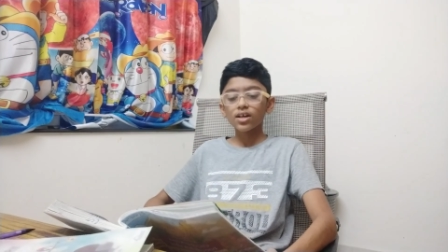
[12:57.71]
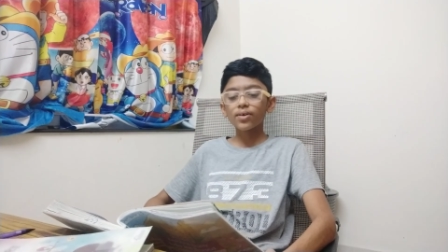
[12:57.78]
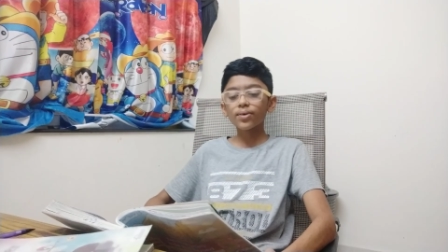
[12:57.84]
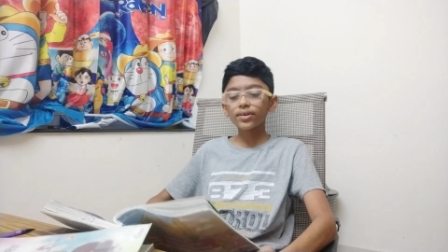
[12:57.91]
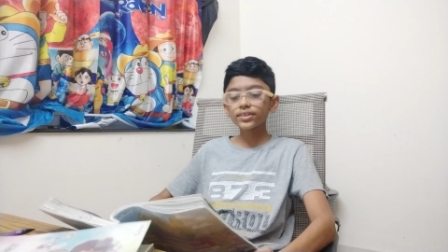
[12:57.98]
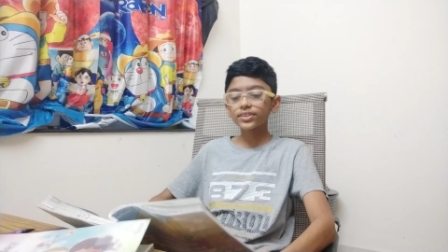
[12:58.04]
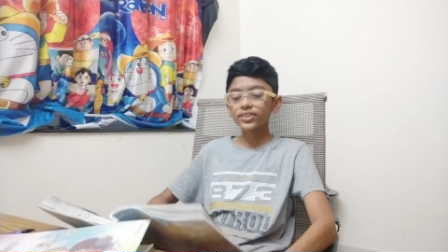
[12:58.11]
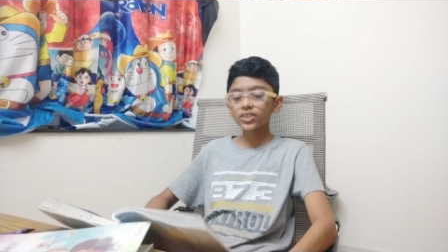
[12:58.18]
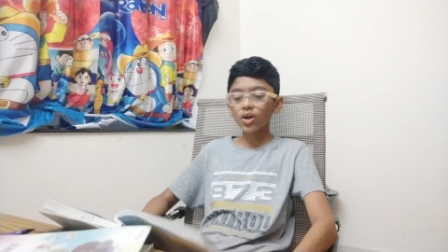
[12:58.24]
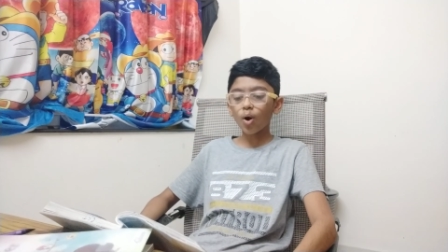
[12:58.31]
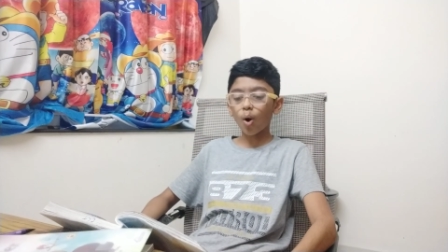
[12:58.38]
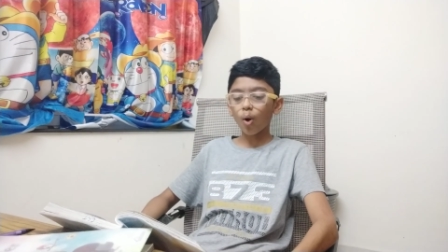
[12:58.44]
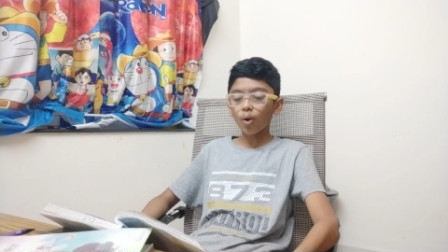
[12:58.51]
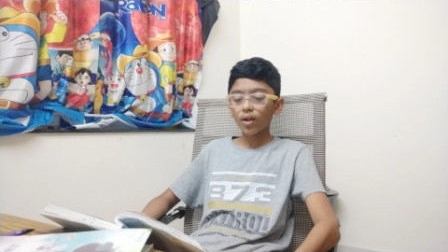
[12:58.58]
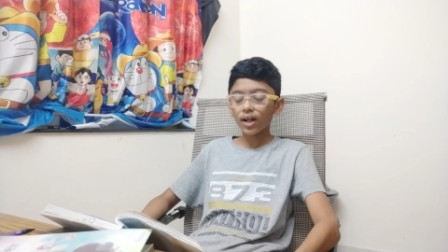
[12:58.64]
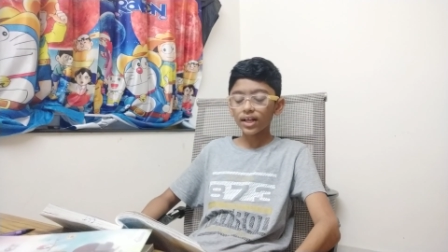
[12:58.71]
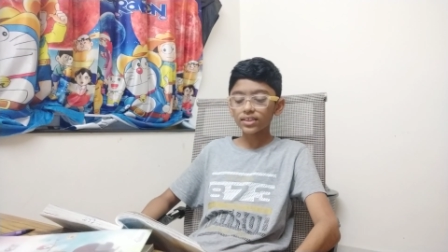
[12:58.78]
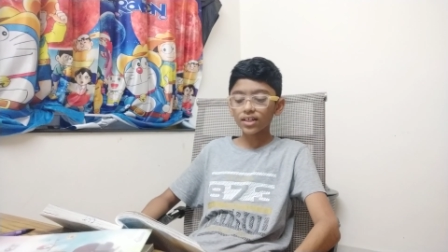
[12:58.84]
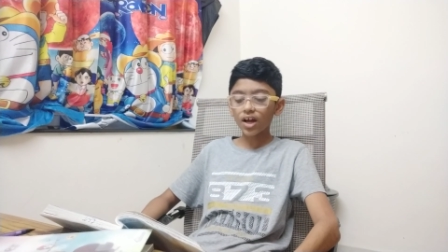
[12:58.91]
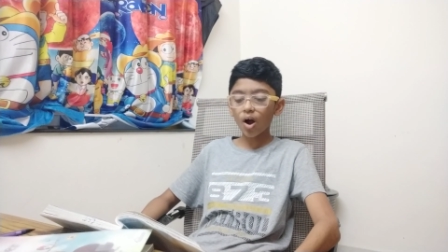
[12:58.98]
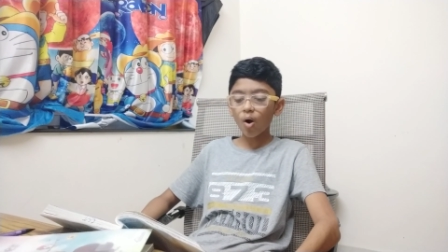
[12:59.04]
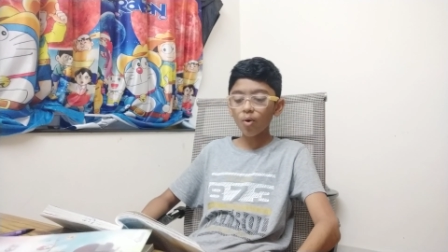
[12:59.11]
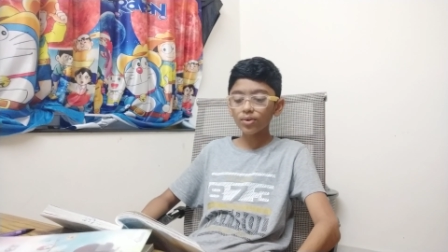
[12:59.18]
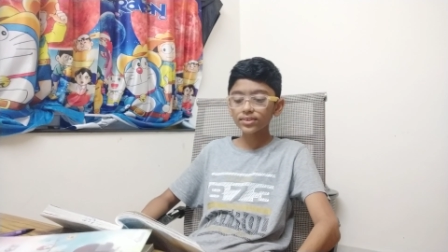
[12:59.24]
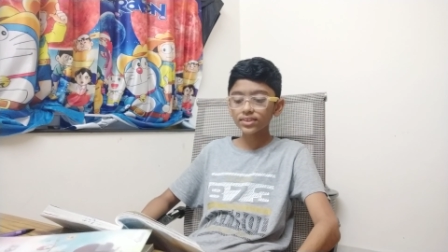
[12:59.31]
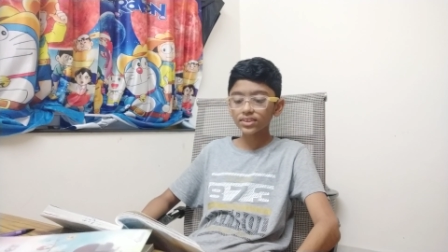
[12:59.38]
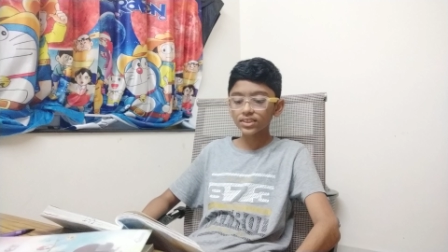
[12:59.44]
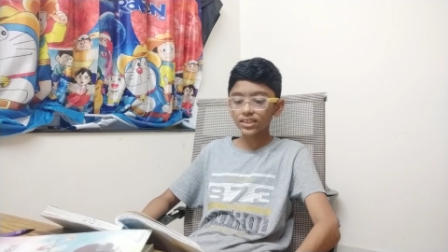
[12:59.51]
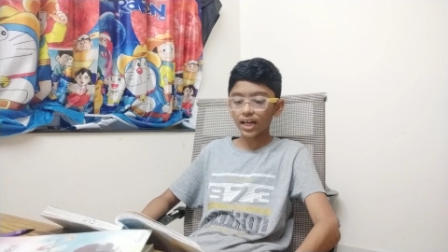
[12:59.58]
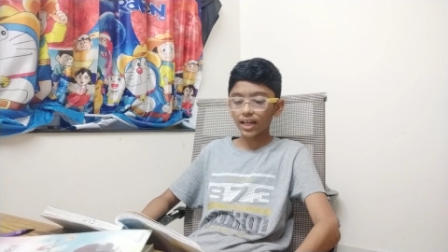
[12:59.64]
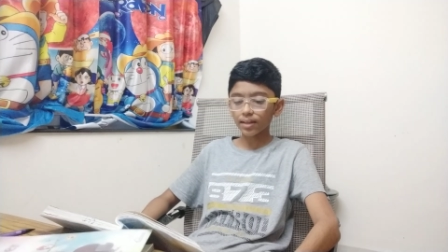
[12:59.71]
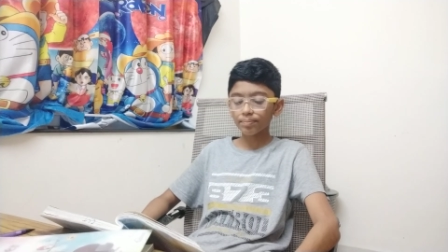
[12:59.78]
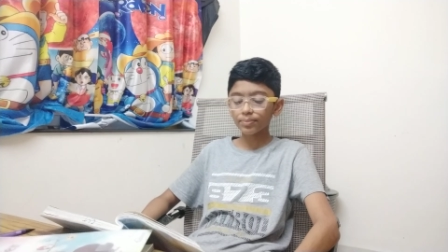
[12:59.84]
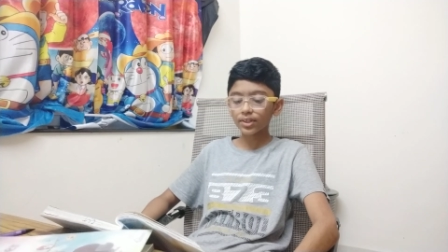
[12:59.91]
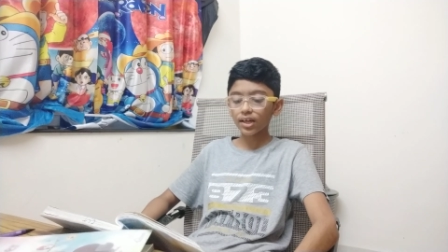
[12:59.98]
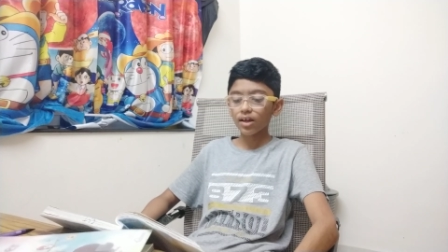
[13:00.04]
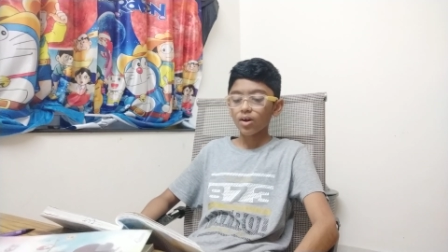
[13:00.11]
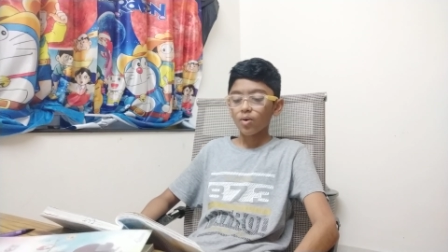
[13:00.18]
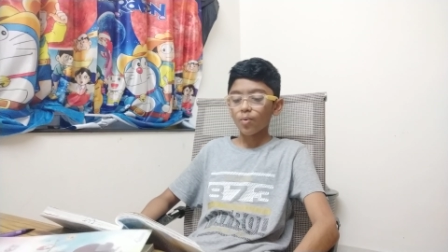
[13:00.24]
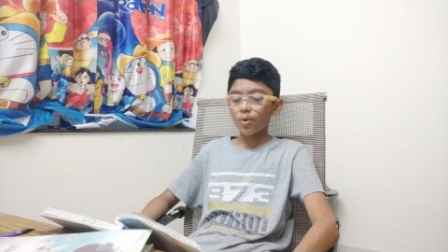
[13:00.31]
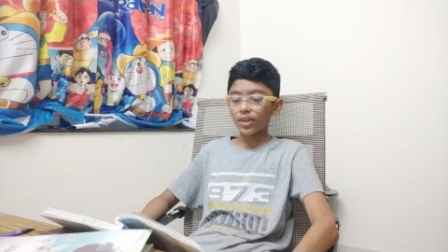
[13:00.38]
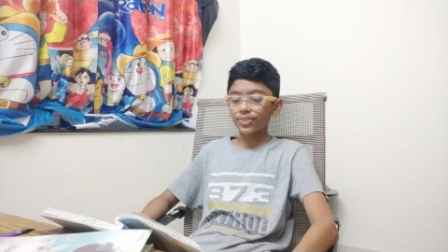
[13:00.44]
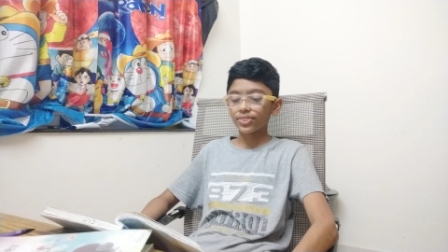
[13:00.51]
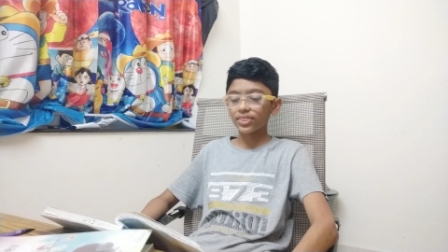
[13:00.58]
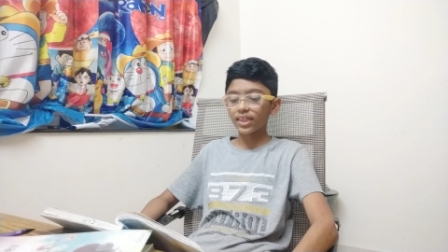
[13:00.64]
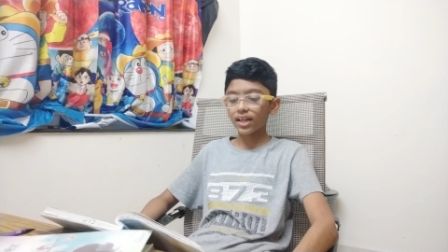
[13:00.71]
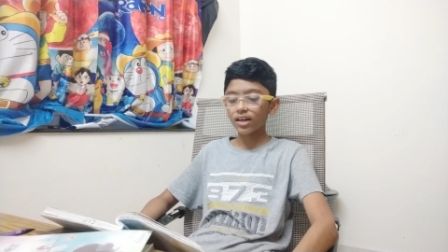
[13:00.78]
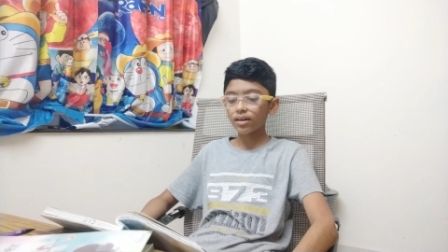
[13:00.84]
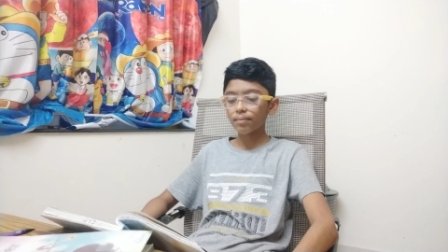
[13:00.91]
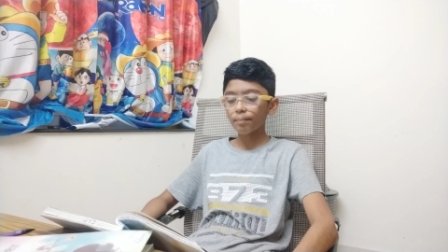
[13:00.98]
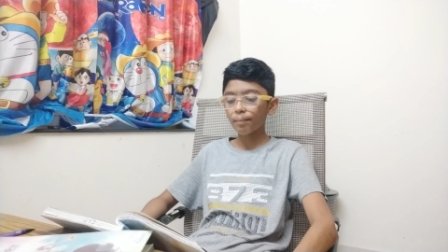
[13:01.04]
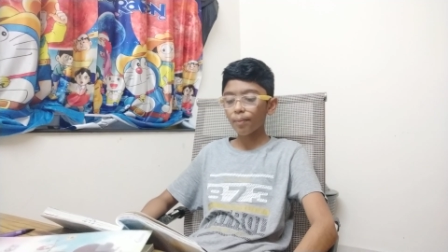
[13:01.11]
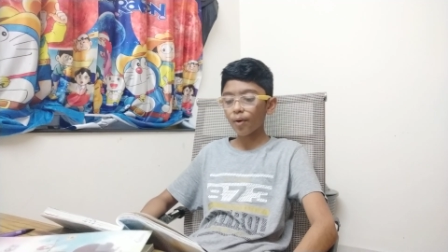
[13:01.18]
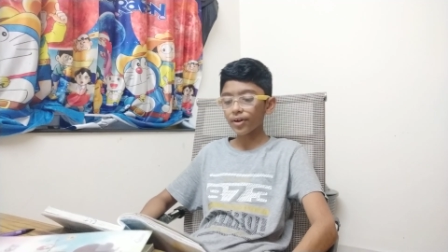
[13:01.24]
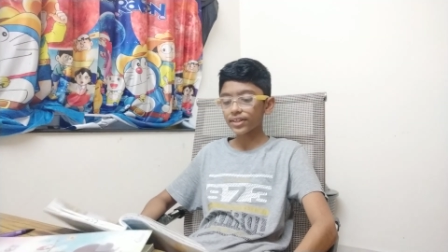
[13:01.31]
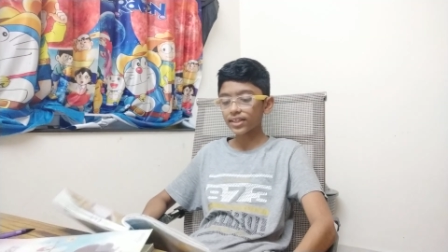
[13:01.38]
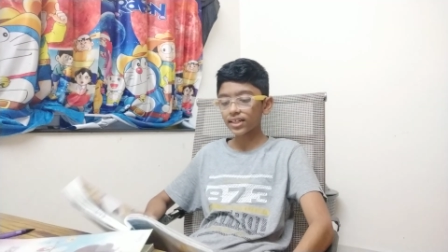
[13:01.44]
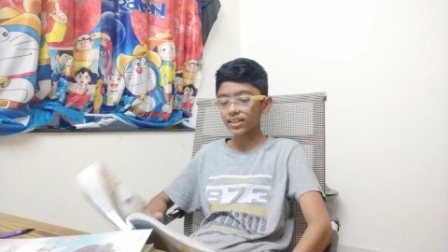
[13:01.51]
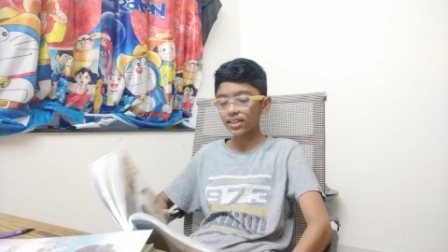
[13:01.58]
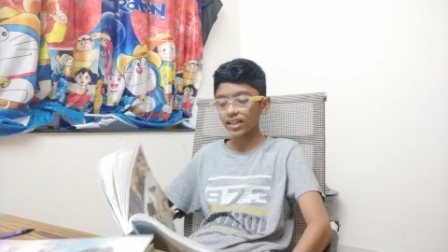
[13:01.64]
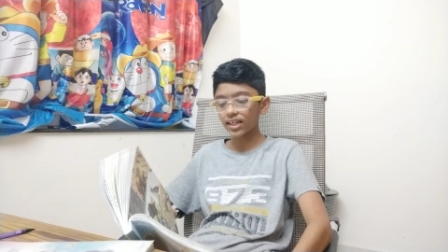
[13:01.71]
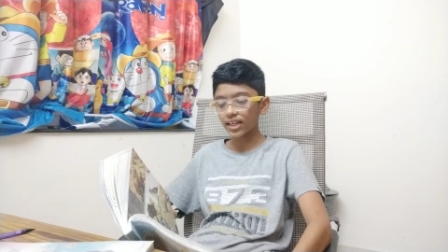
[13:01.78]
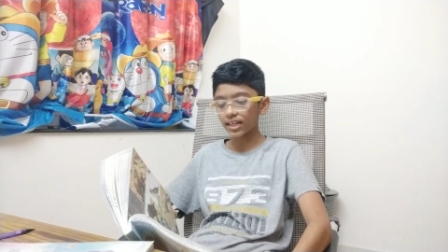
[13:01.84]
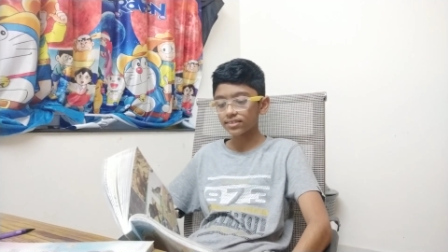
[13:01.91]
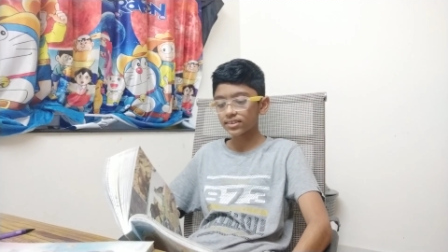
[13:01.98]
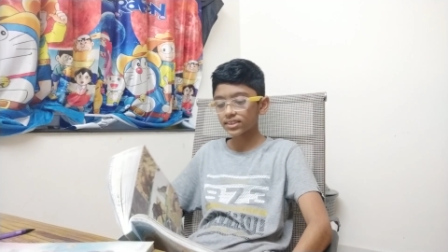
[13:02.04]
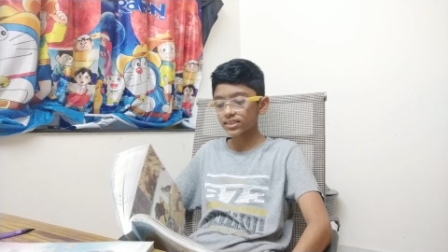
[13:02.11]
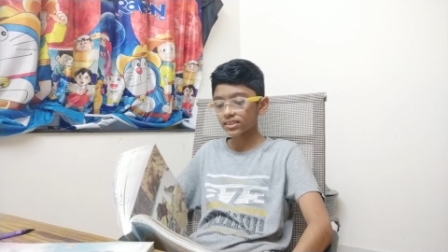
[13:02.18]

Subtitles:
were tall in cone shape with thin pointed leaves.